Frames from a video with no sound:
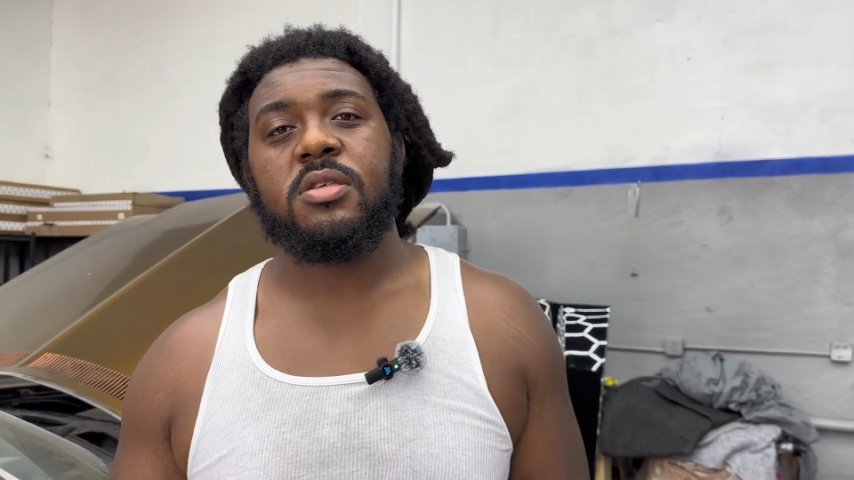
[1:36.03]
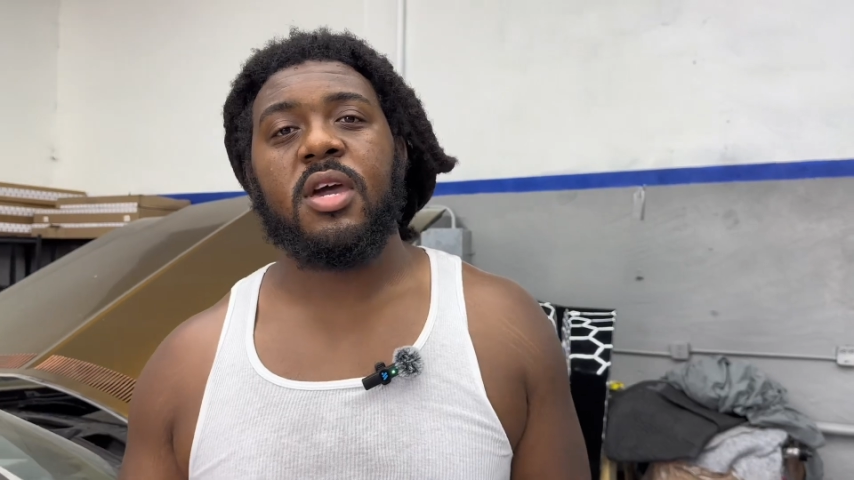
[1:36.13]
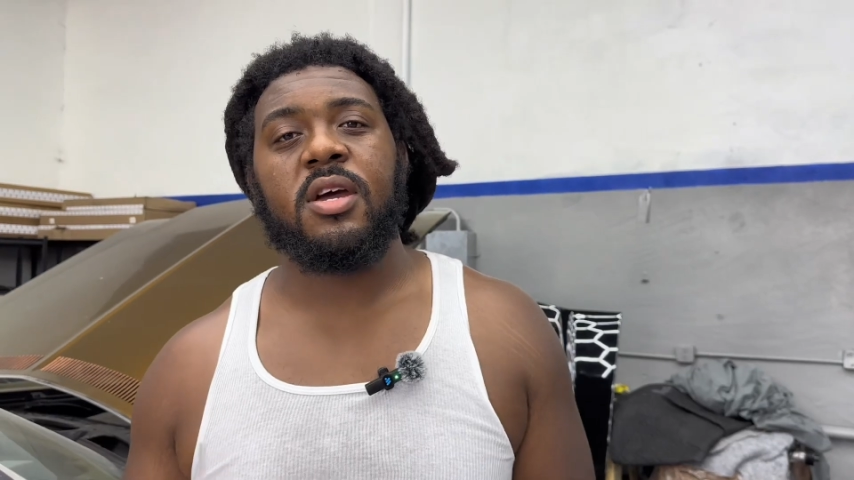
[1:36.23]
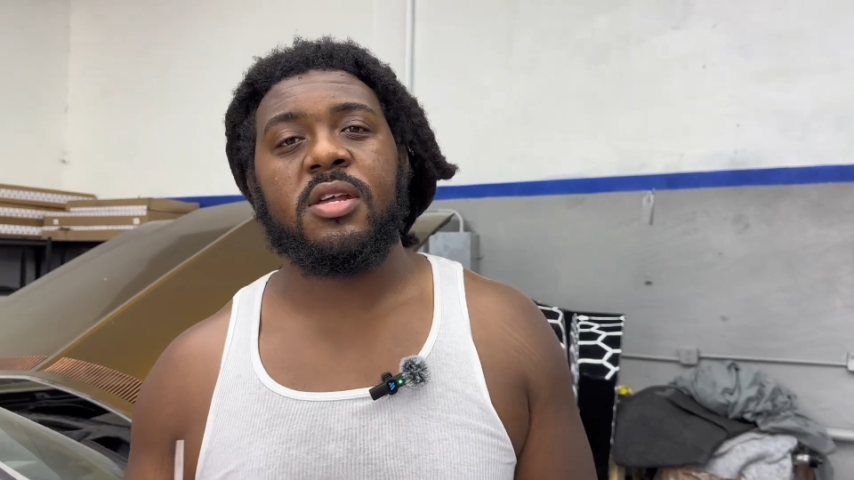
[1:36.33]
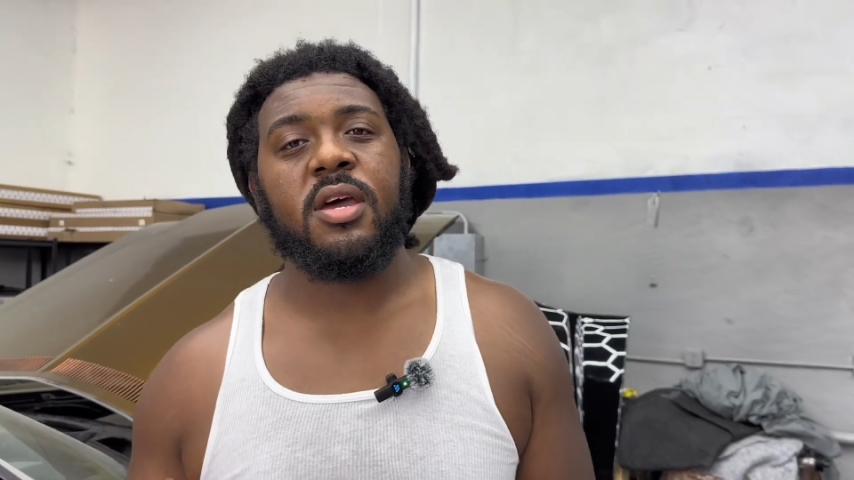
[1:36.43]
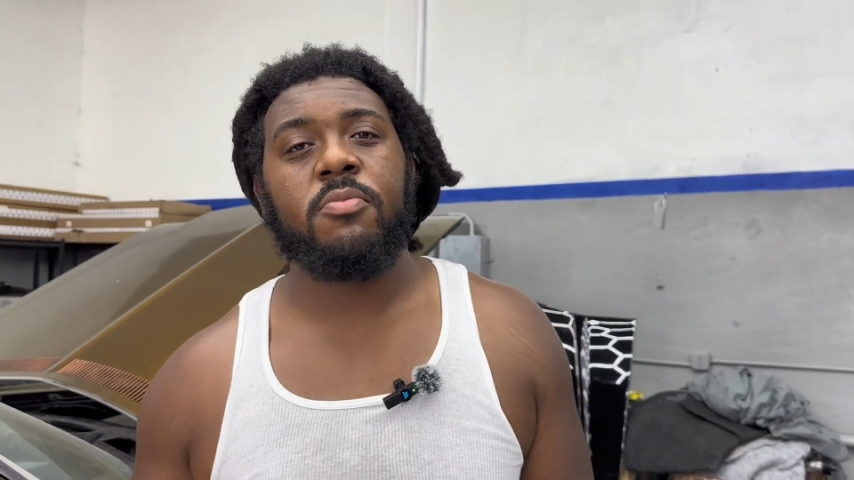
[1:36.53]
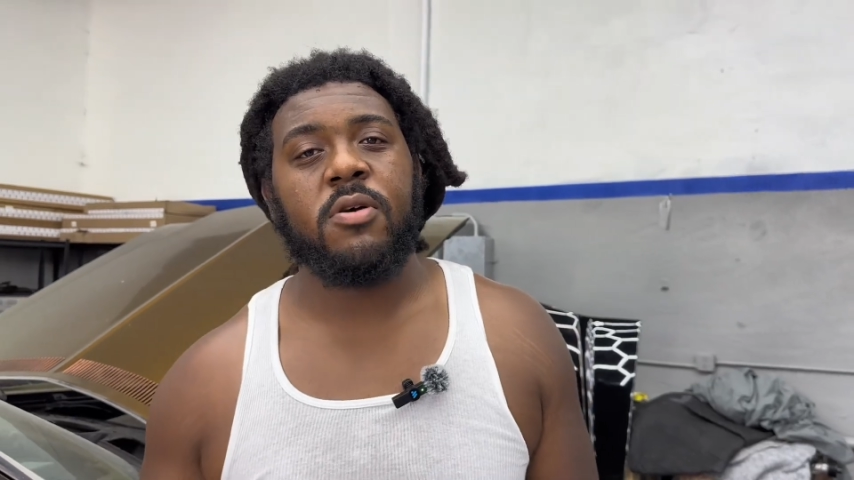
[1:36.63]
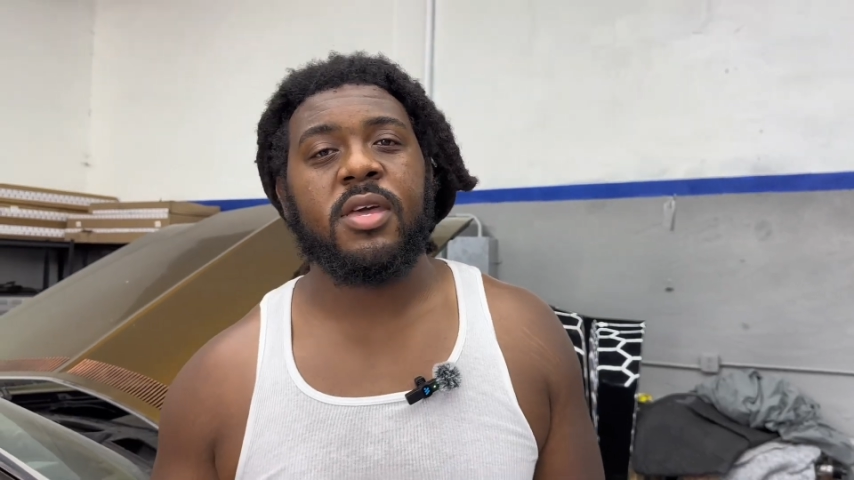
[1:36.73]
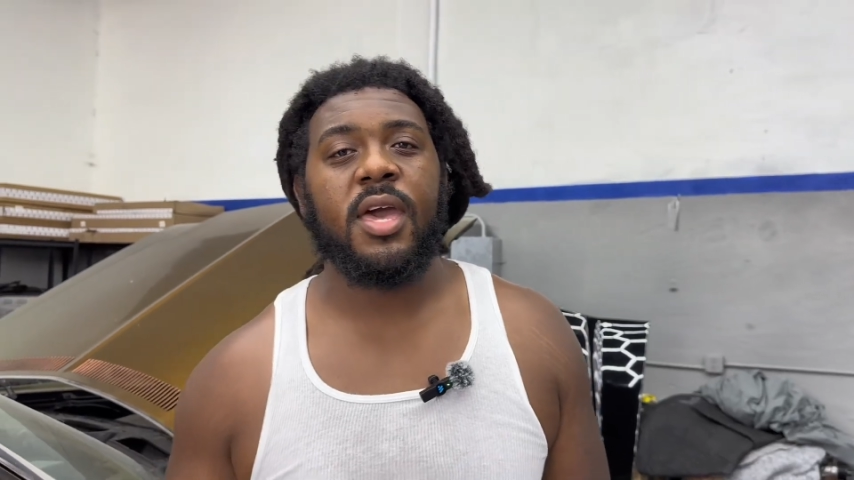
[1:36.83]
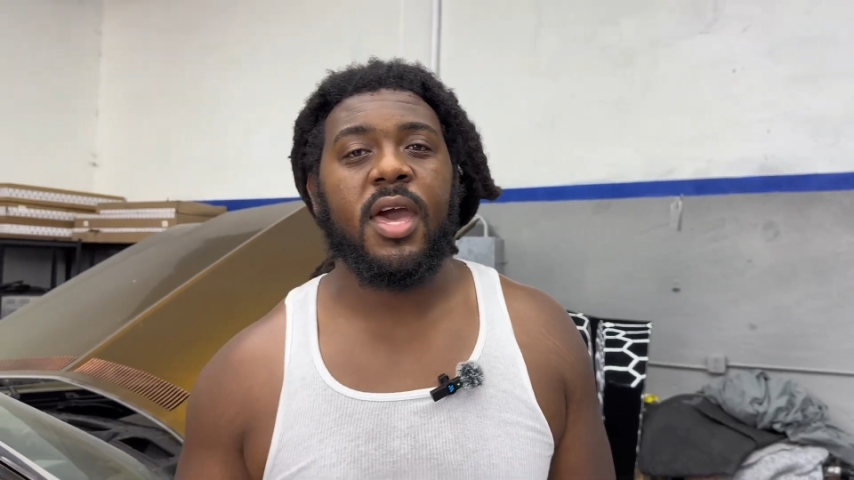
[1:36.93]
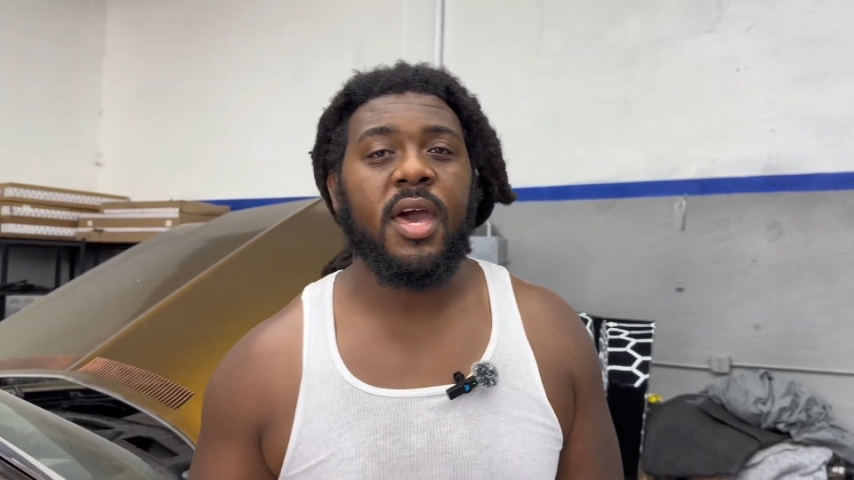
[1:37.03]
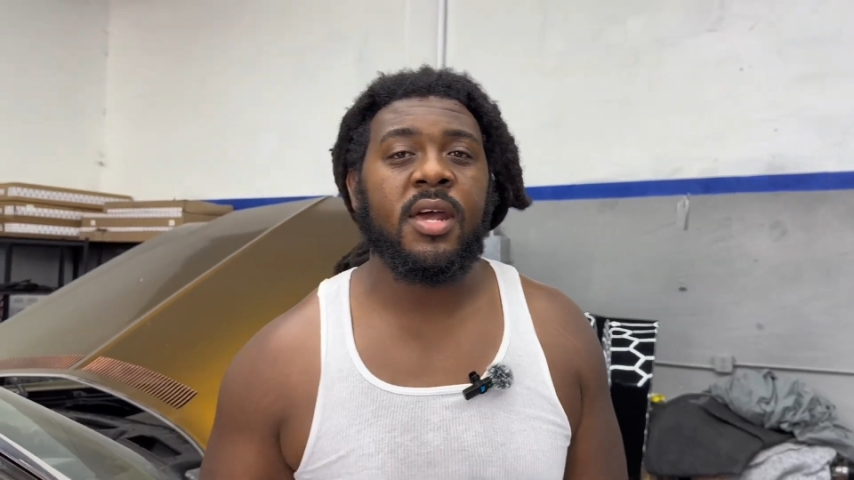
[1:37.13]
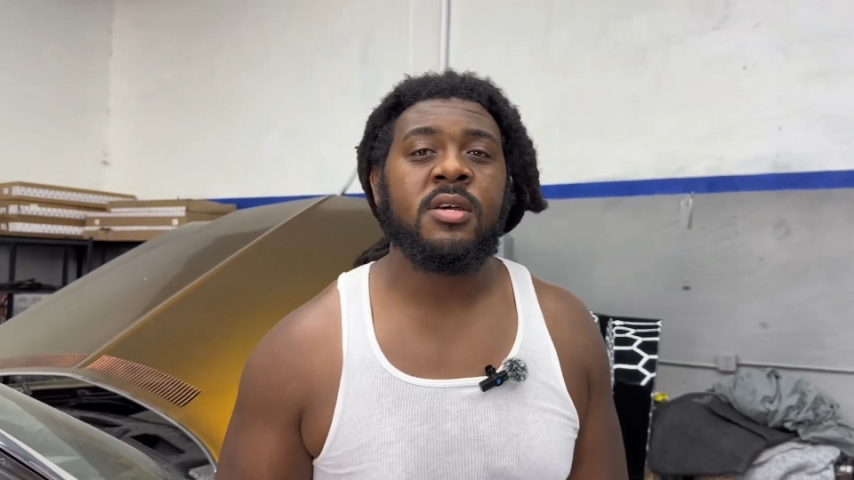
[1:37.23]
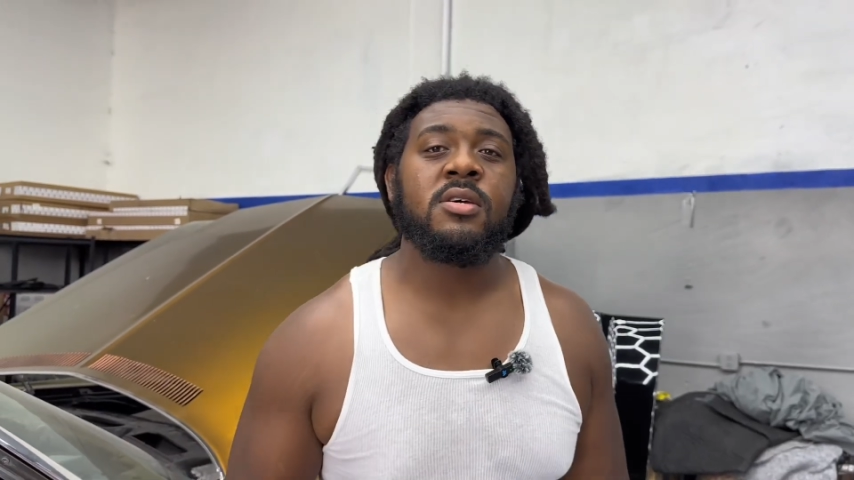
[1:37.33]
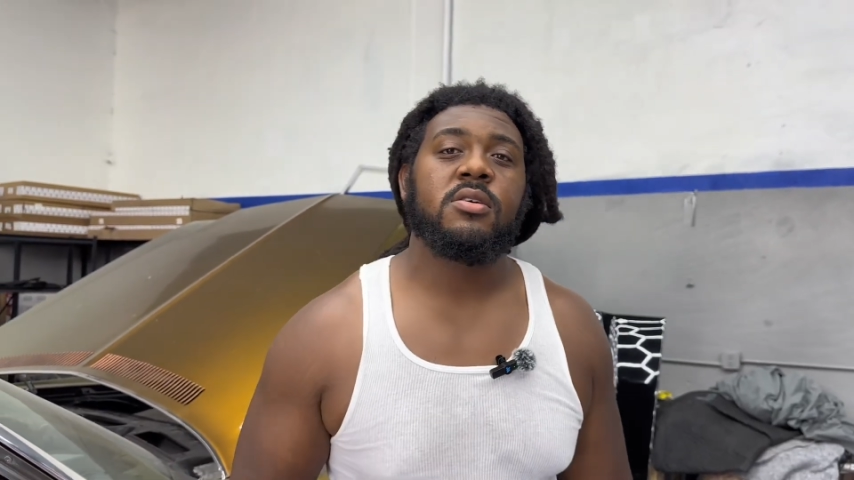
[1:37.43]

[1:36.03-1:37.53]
Shout out to that boy Cadd.